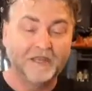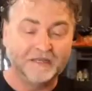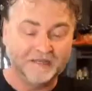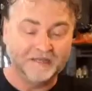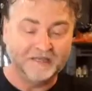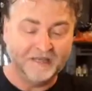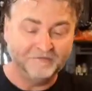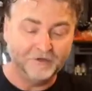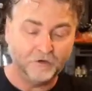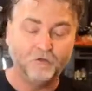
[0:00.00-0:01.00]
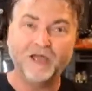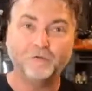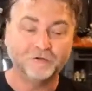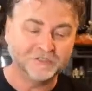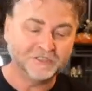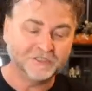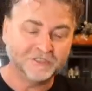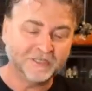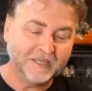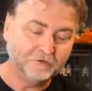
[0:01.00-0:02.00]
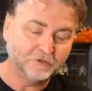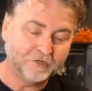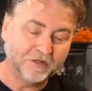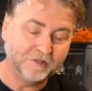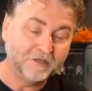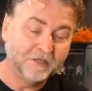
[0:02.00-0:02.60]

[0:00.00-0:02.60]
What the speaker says: never quite were in scale to one another,